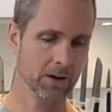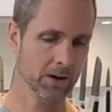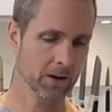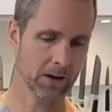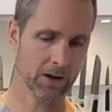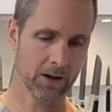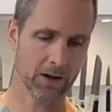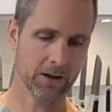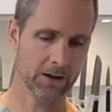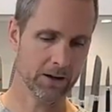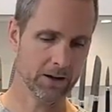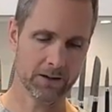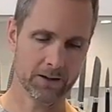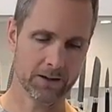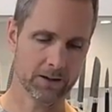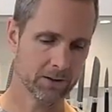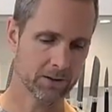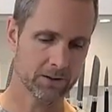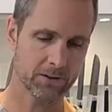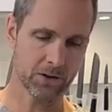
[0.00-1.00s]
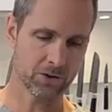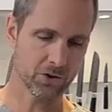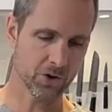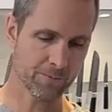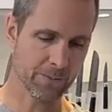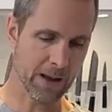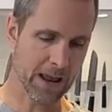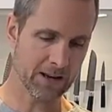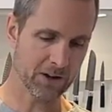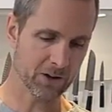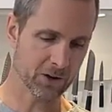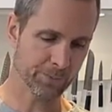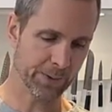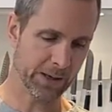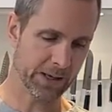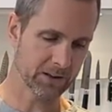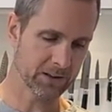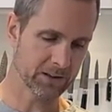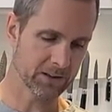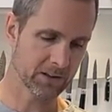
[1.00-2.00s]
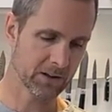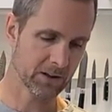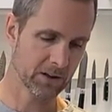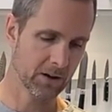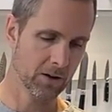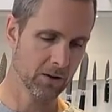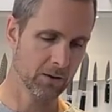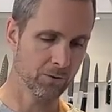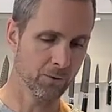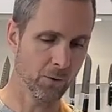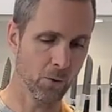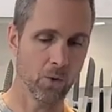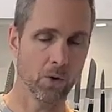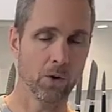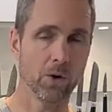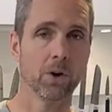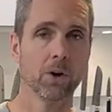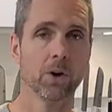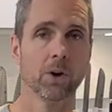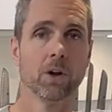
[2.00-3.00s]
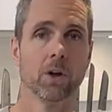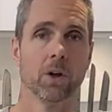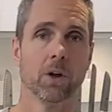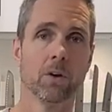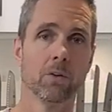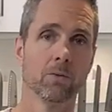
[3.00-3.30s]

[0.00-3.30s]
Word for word: uh, is a tremendous piece for